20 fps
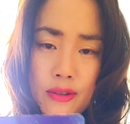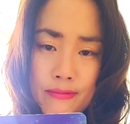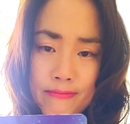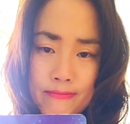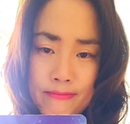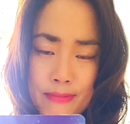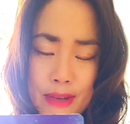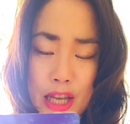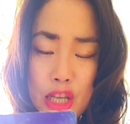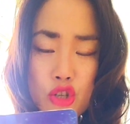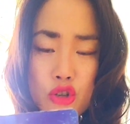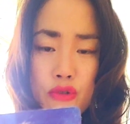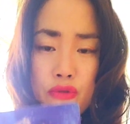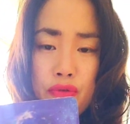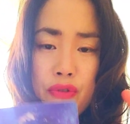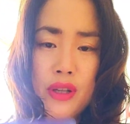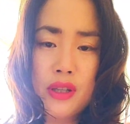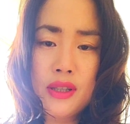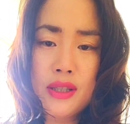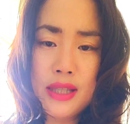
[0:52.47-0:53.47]
made you
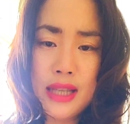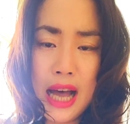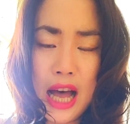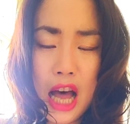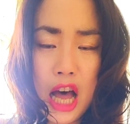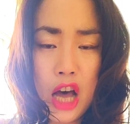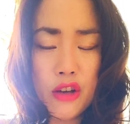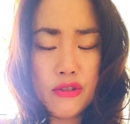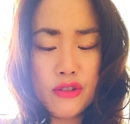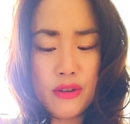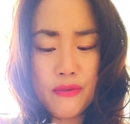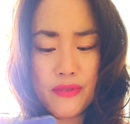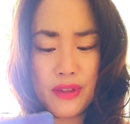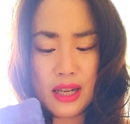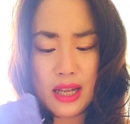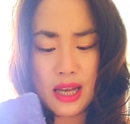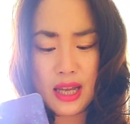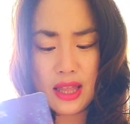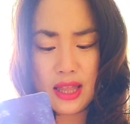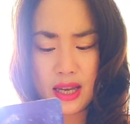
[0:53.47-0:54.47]
feel down, something
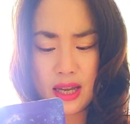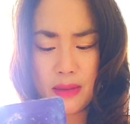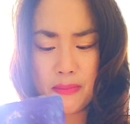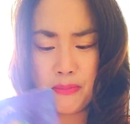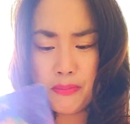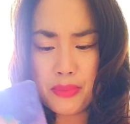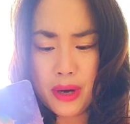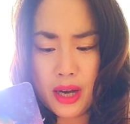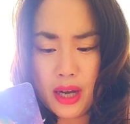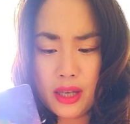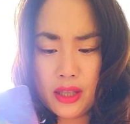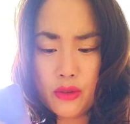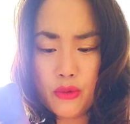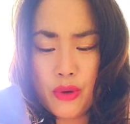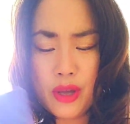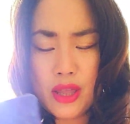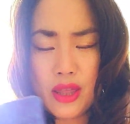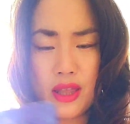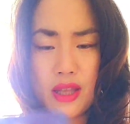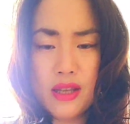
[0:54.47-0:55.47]
like that. But
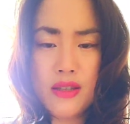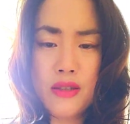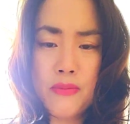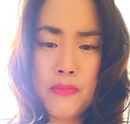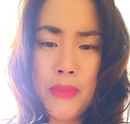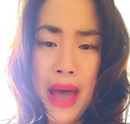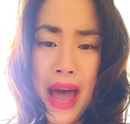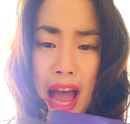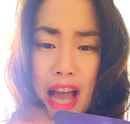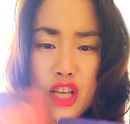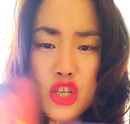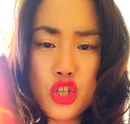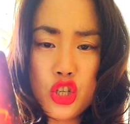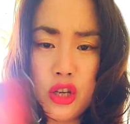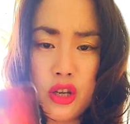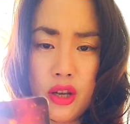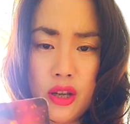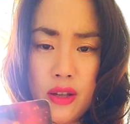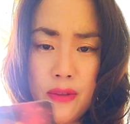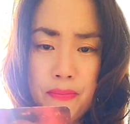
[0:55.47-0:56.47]
with this
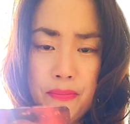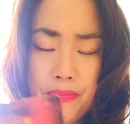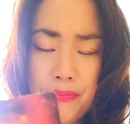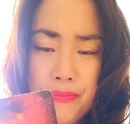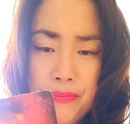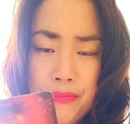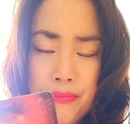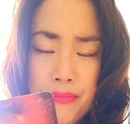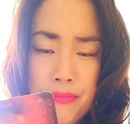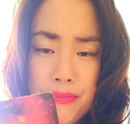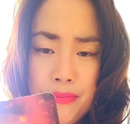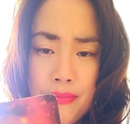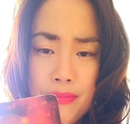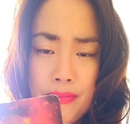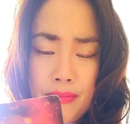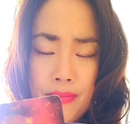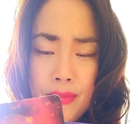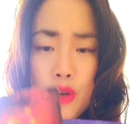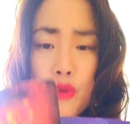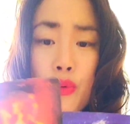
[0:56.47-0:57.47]
passion
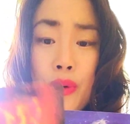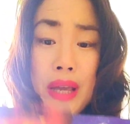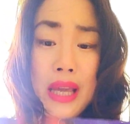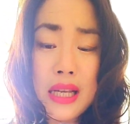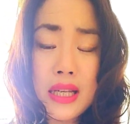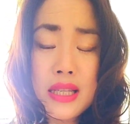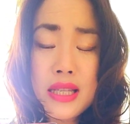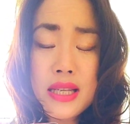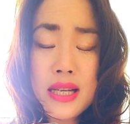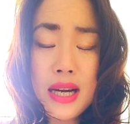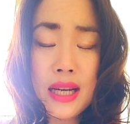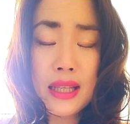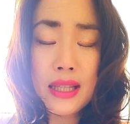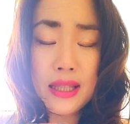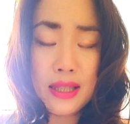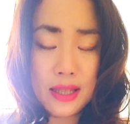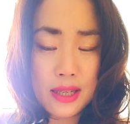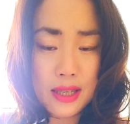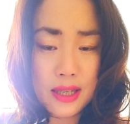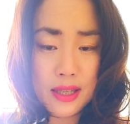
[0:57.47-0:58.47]

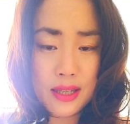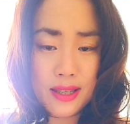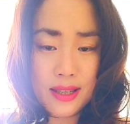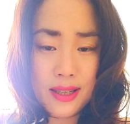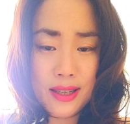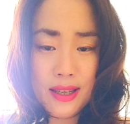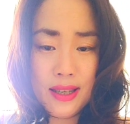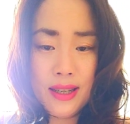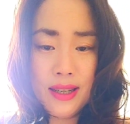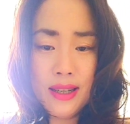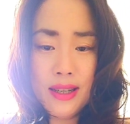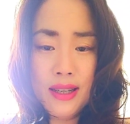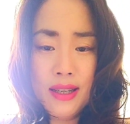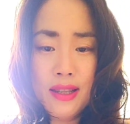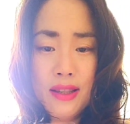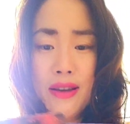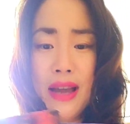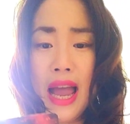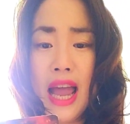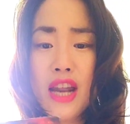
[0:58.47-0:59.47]
reignited
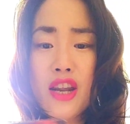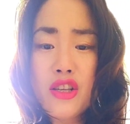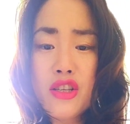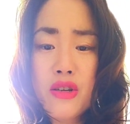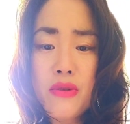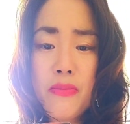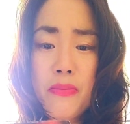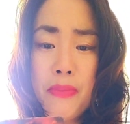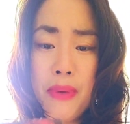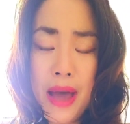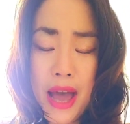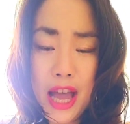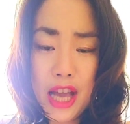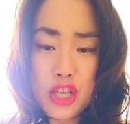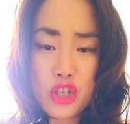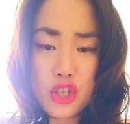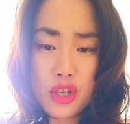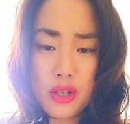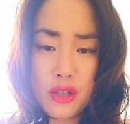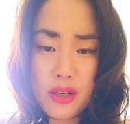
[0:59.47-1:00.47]
the energy of
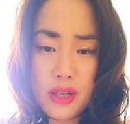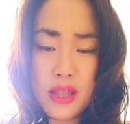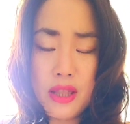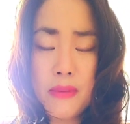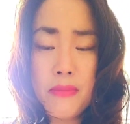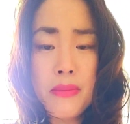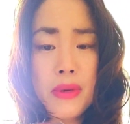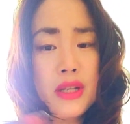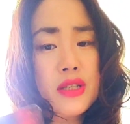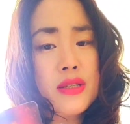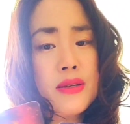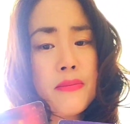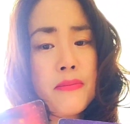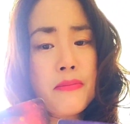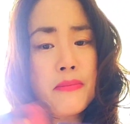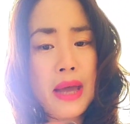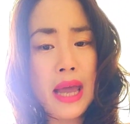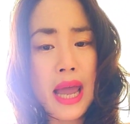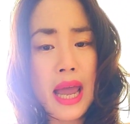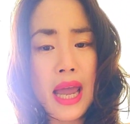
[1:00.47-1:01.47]
passion in the month of
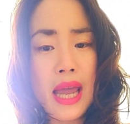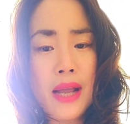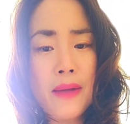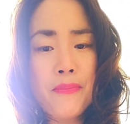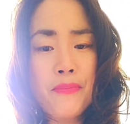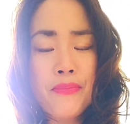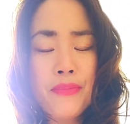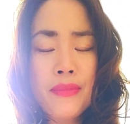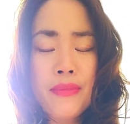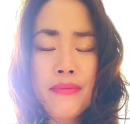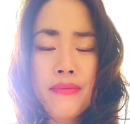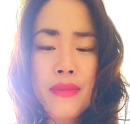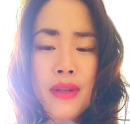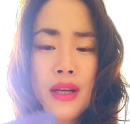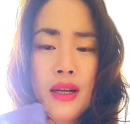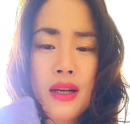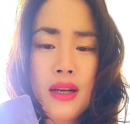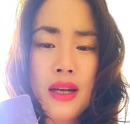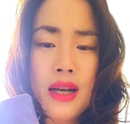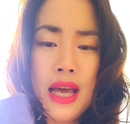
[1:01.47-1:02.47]
May.
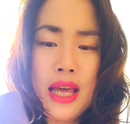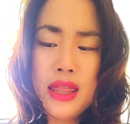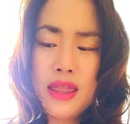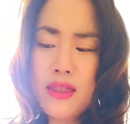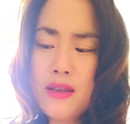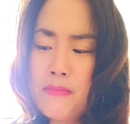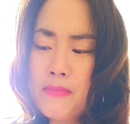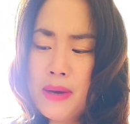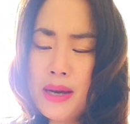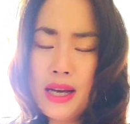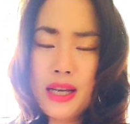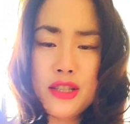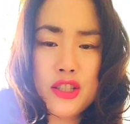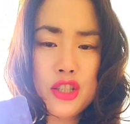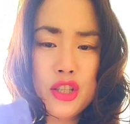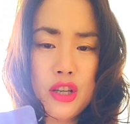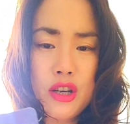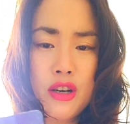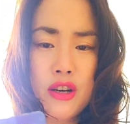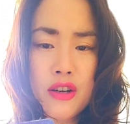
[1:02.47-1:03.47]
Let the
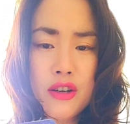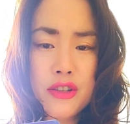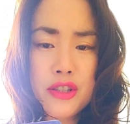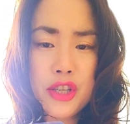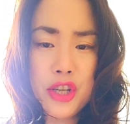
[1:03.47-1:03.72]
past hurt